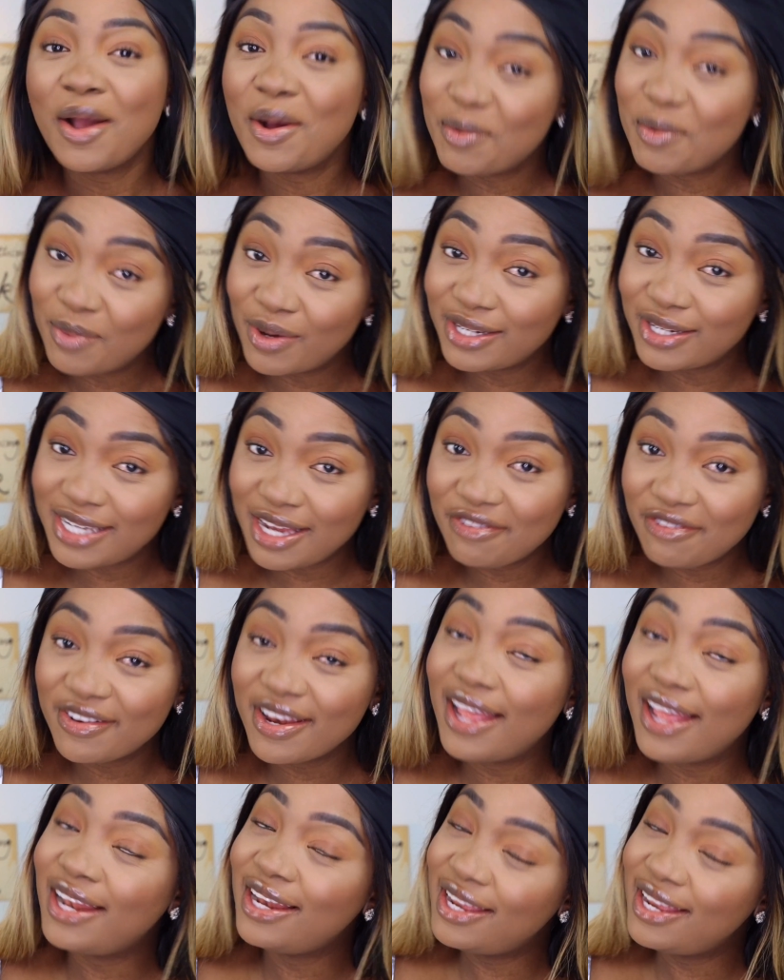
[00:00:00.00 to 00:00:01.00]
but
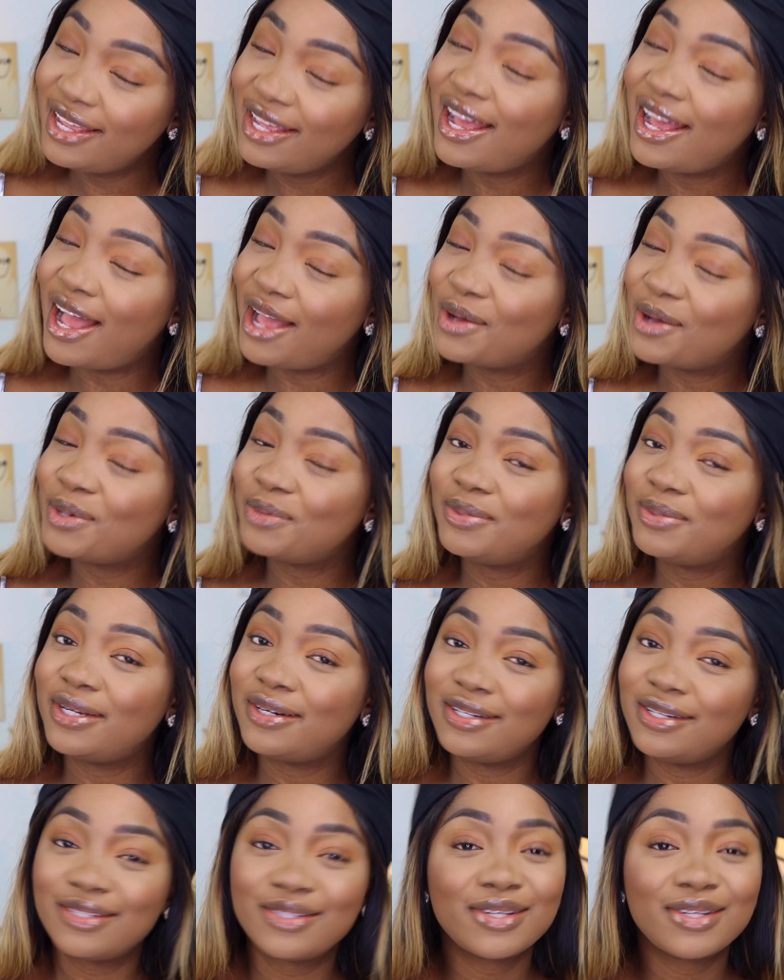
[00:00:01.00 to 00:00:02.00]
definitely I hope the
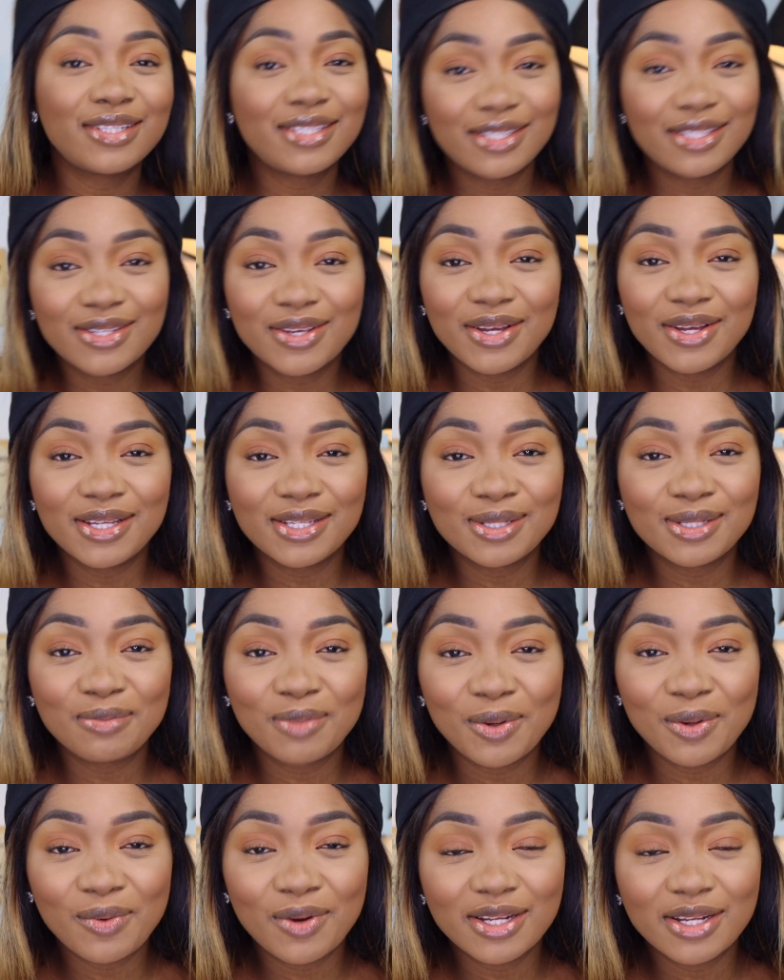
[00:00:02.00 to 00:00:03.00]
result is going to
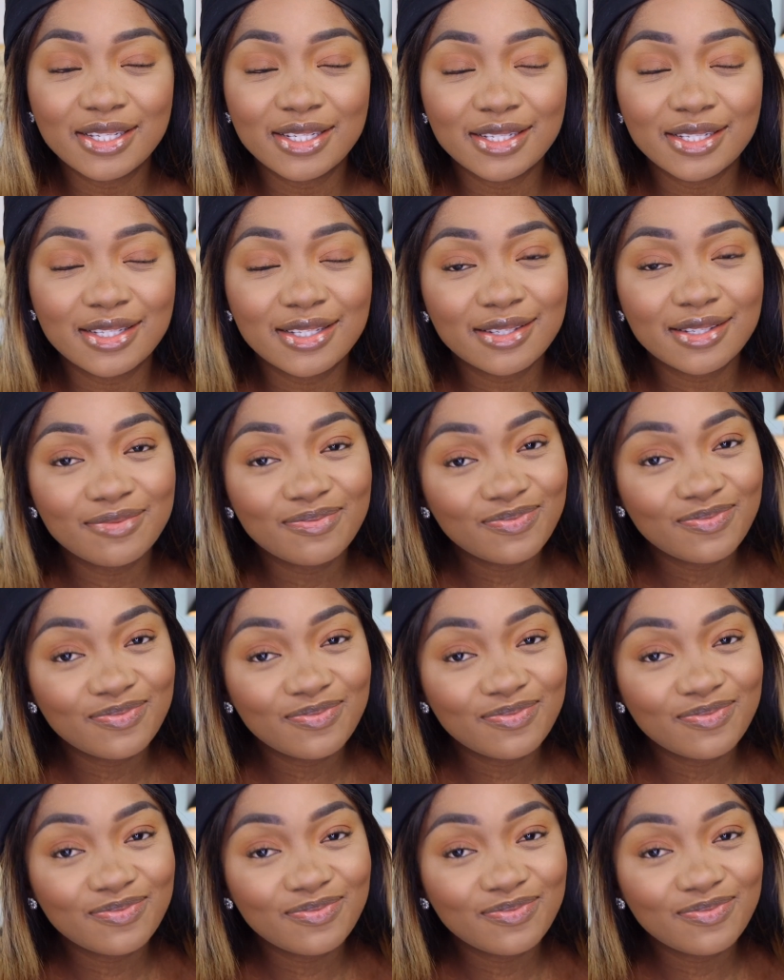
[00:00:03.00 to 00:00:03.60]
be worth it.